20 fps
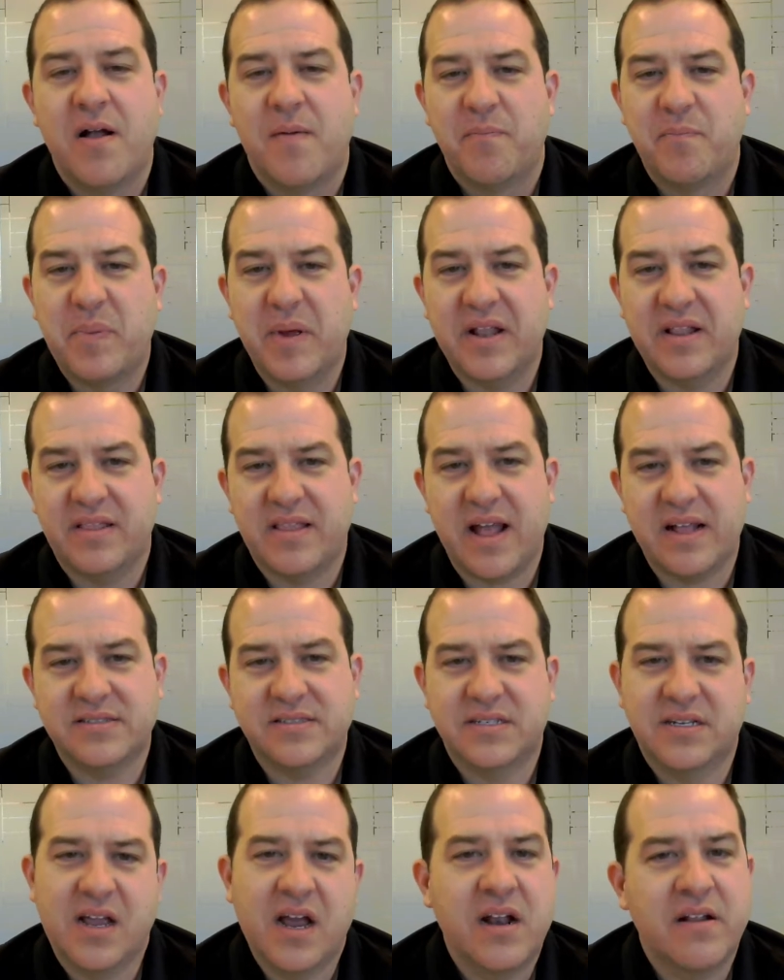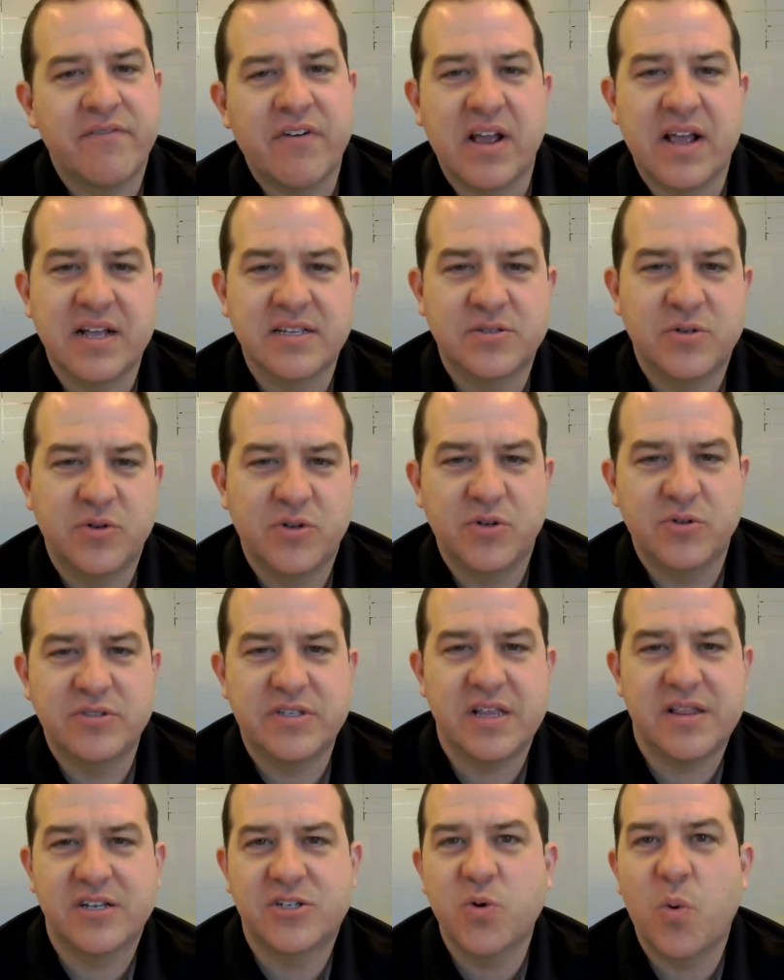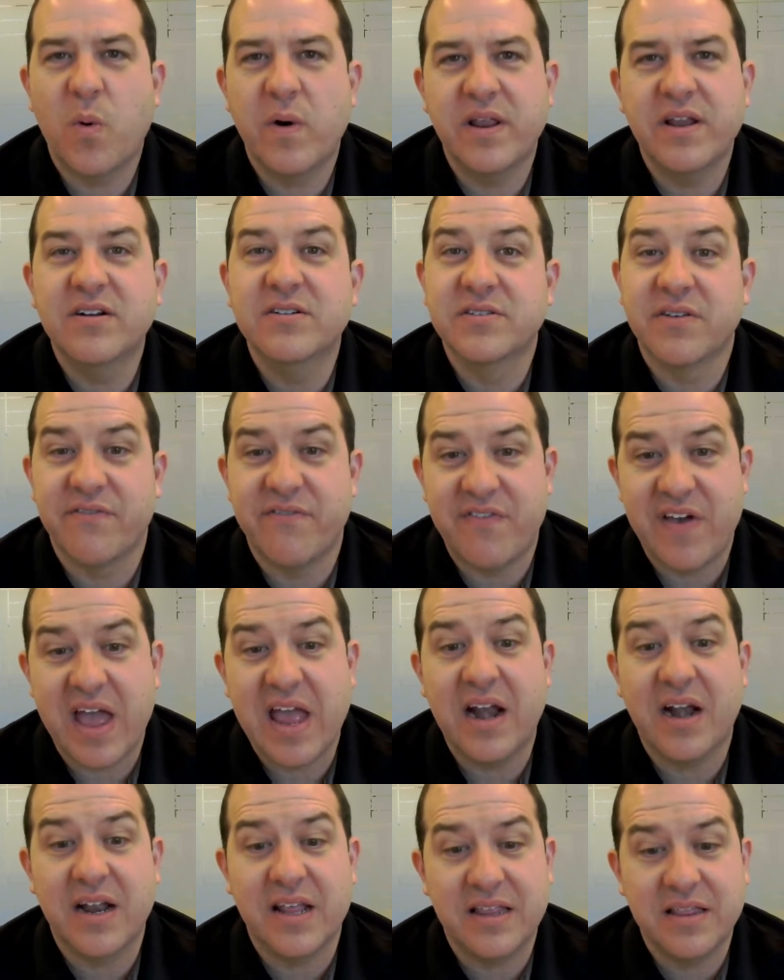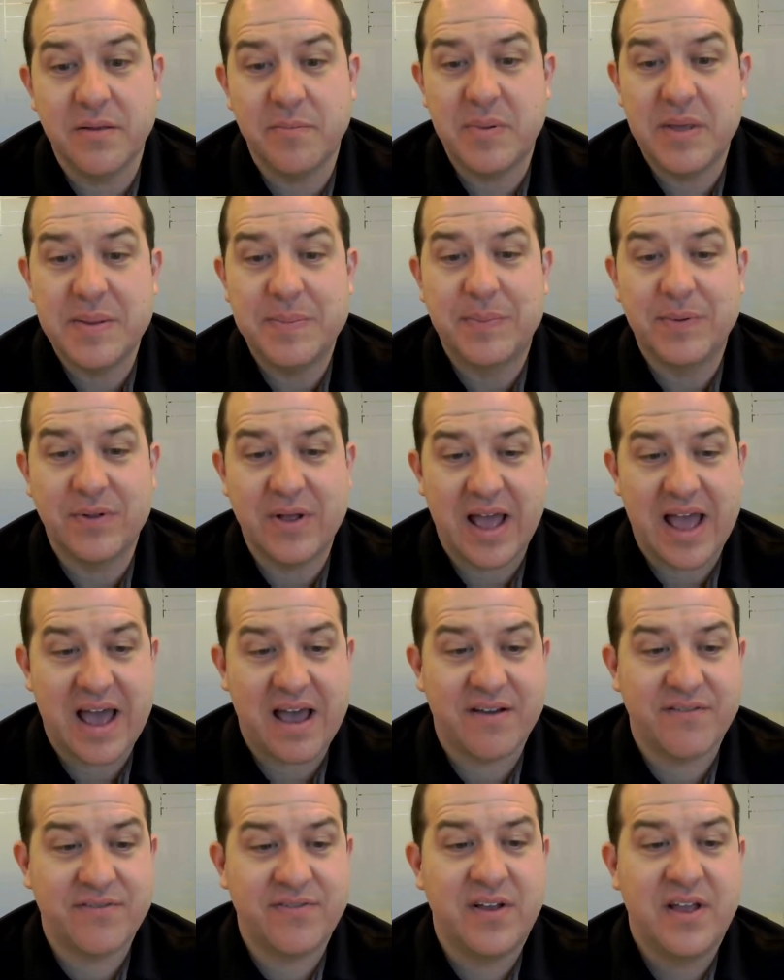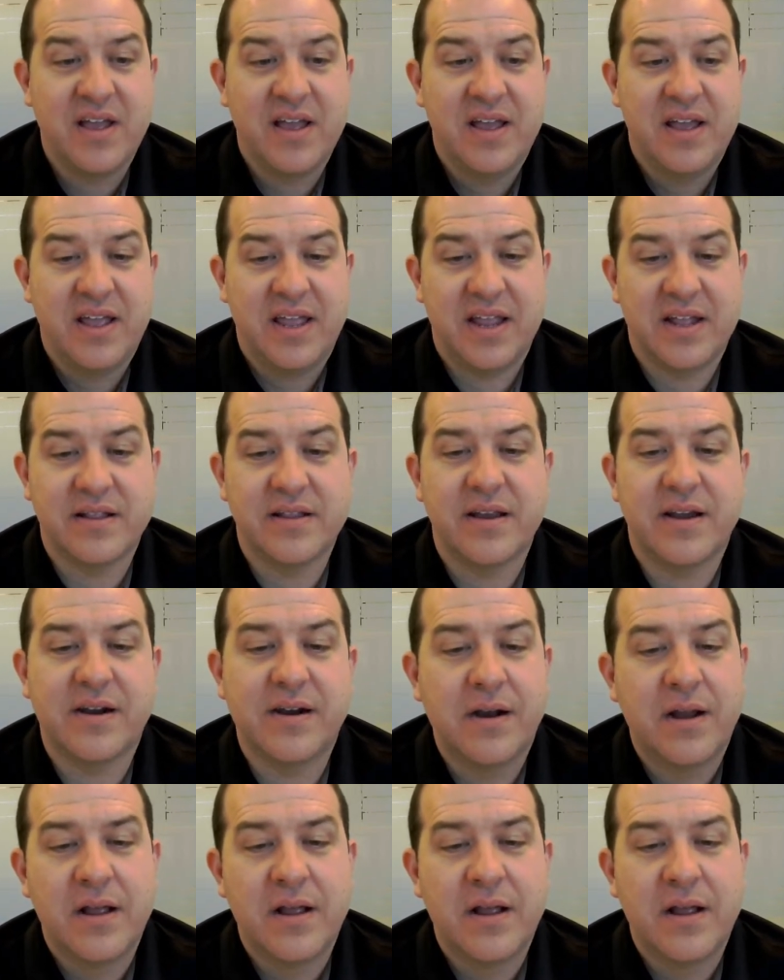But that's kind of, I guess you would say, the 20 years of vanity that people have in there.